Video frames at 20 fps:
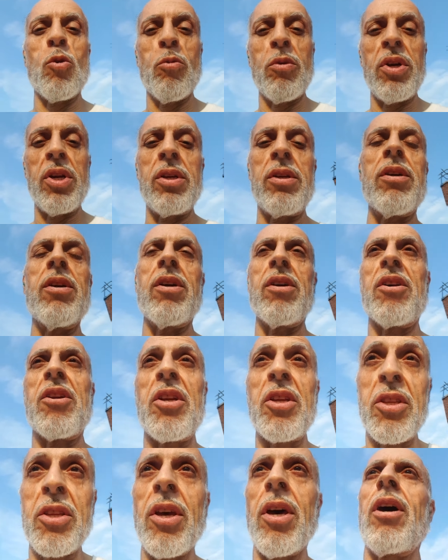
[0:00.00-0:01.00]
will
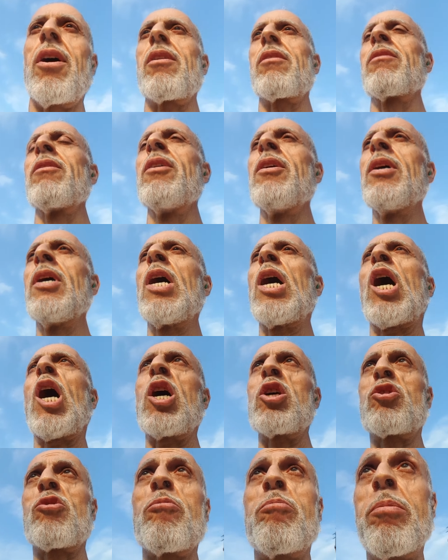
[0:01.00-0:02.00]
return
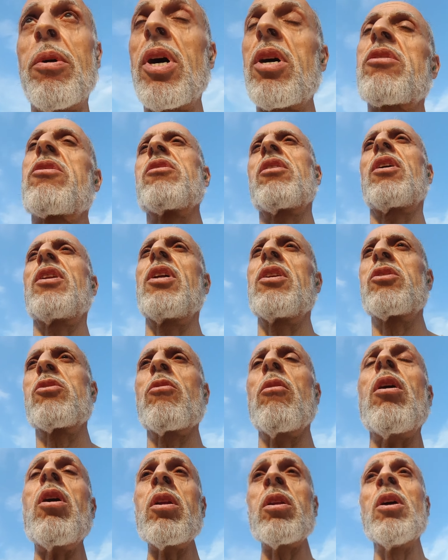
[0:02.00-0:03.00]
as a person and
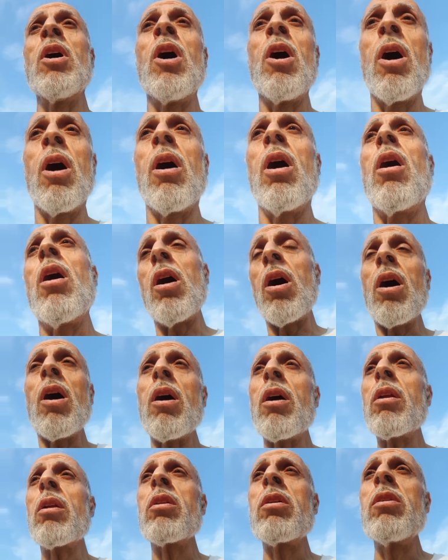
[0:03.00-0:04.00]
so on,
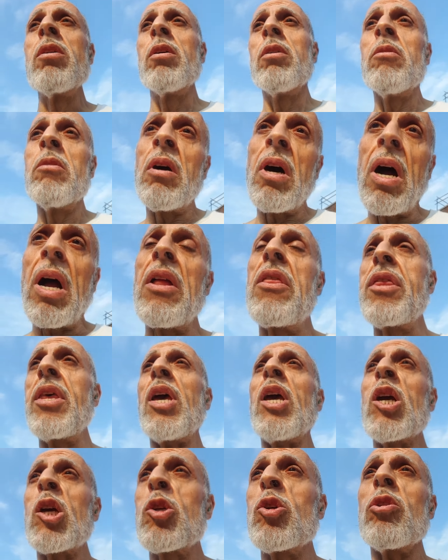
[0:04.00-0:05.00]
or I
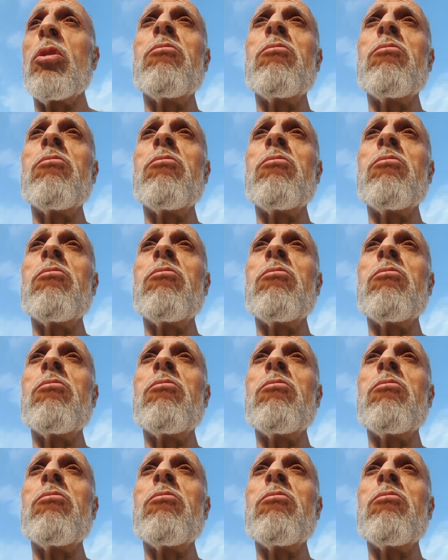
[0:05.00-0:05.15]
think